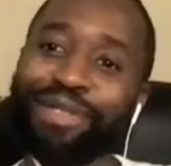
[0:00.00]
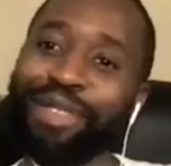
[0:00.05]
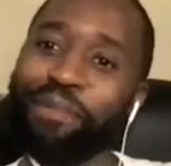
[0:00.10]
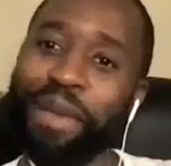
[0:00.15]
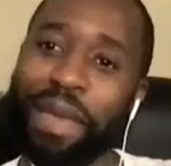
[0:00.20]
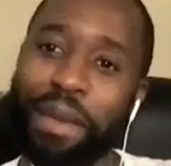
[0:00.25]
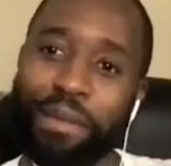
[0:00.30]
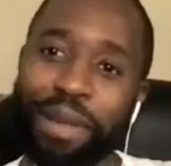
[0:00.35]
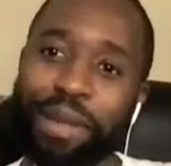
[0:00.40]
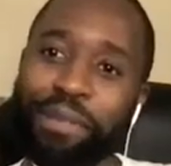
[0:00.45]
the
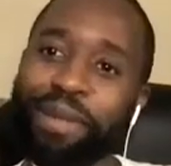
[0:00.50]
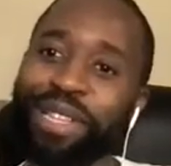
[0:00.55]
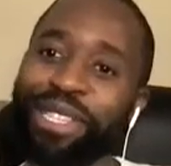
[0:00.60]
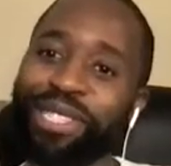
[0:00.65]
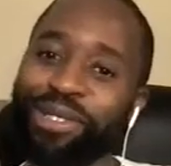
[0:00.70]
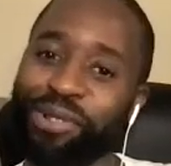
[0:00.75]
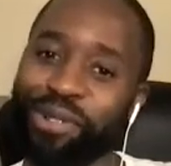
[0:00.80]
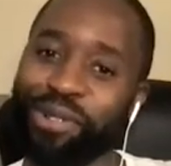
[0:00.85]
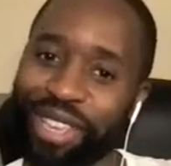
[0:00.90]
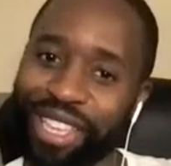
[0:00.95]
people have been
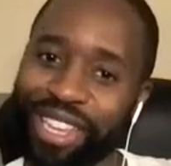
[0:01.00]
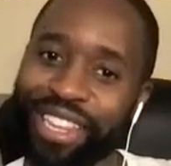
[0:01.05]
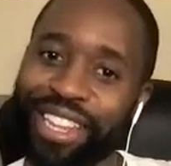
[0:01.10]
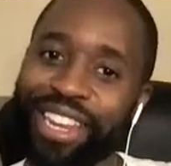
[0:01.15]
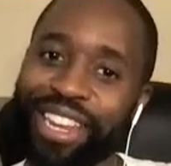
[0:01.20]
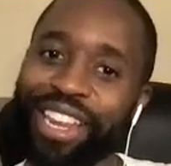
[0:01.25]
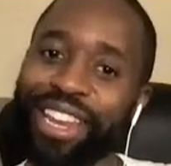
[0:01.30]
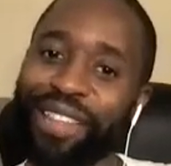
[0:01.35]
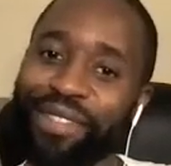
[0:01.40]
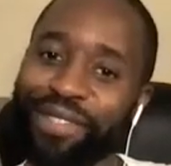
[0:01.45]
talking, and
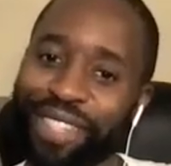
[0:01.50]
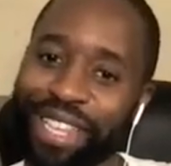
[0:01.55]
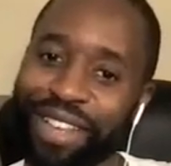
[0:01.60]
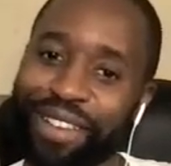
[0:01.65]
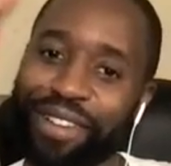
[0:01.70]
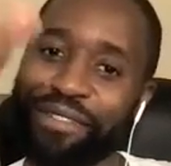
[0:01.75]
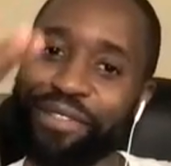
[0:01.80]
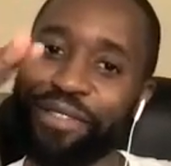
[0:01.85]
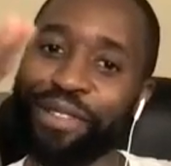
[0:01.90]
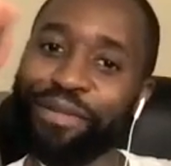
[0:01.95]
I'd love to hear
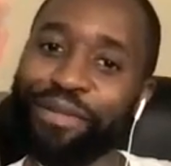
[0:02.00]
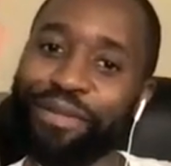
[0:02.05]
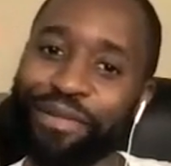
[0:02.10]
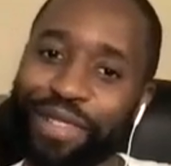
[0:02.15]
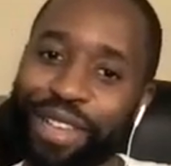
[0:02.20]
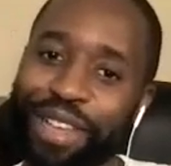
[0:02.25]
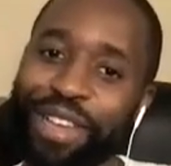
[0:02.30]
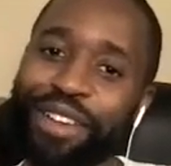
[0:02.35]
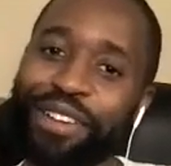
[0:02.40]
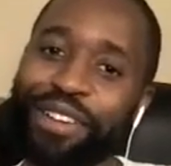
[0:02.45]
it from
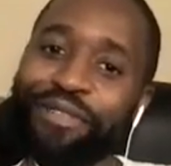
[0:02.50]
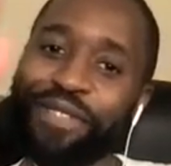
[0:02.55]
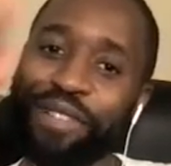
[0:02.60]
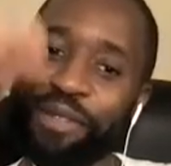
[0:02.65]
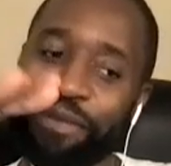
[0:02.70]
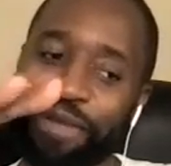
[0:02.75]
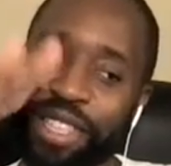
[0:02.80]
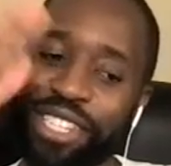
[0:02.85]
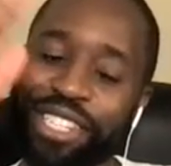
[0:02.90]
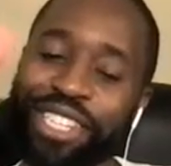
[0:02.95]

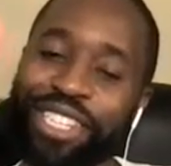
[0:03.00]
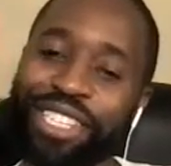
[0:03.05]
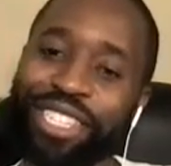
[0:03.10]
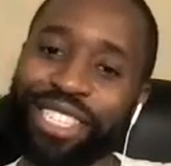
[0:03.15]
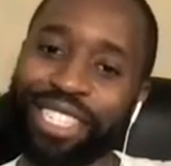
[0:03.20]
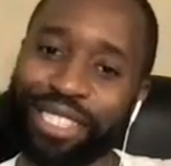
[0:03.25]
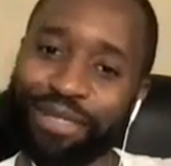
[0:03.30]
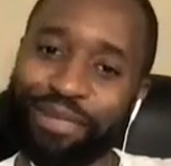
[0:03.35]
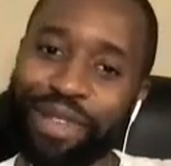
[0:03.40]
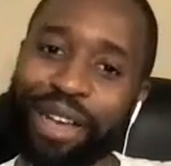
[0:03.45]
from the
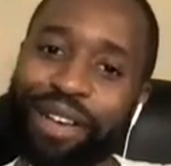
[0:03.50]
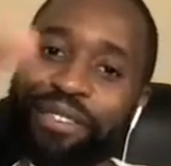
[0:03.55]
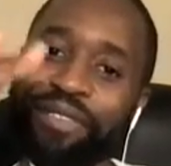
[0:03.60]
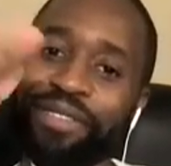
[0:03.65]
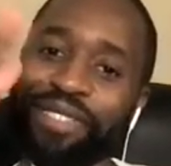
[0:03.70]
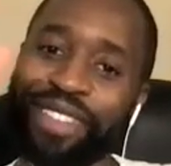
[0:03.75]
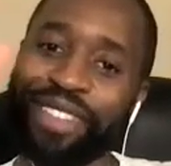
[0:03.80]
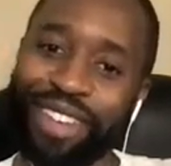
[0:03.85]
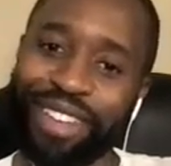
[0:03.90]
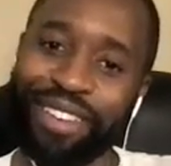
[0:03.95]
Jesus's mouth.
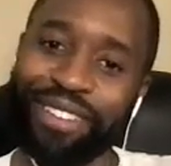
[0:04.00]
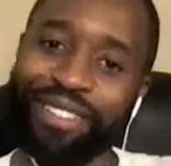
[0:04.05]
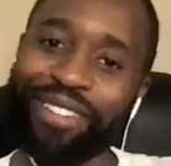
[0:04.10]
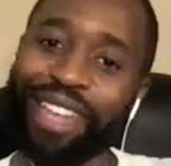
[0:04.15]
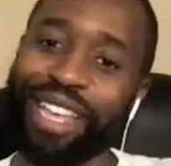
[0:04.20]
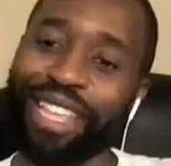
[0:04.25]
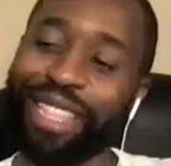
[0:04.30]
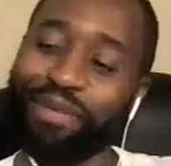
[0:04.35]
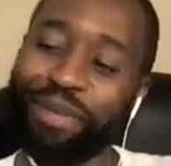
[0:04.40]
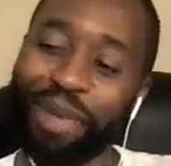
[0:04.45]
You know,
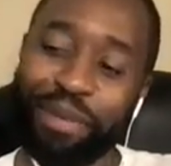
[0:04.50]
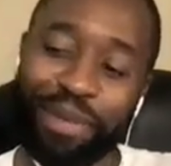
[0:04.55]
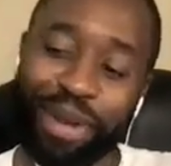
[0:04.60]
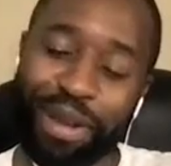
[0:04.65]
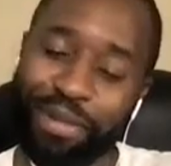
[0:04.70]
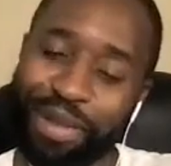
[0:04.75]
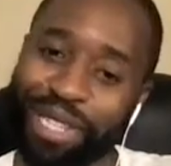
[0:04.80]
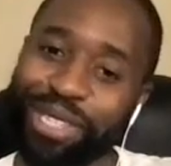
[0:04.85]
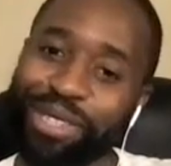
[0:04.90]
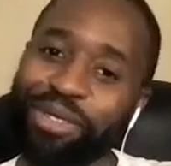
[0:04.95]
like the people have
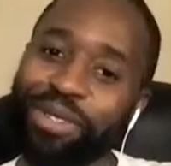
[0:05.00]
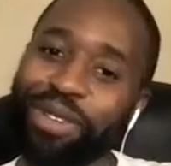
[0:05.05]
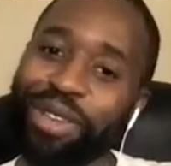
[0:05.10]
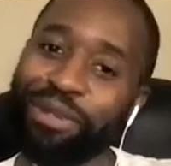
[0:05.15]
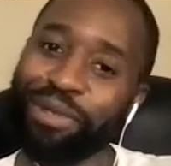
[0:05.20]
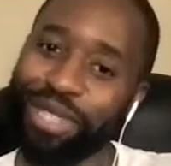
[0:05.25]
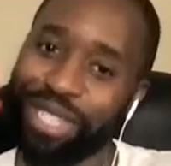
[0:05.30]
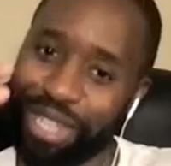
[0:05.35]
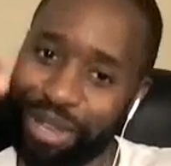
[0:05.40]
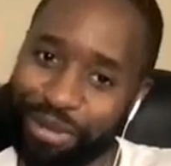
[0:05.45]
been talking.
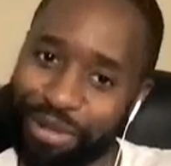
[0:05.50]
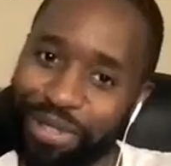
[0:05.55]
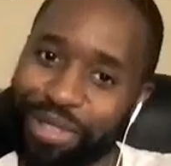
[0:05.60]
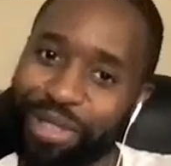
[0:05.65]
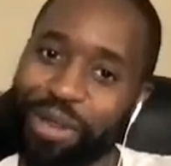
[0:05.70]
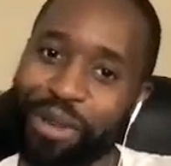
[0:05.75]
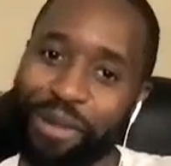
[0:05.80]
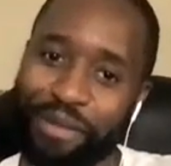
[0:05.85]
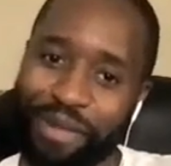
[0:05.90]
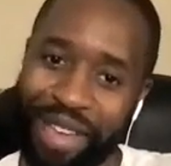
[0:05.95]
What's up with you and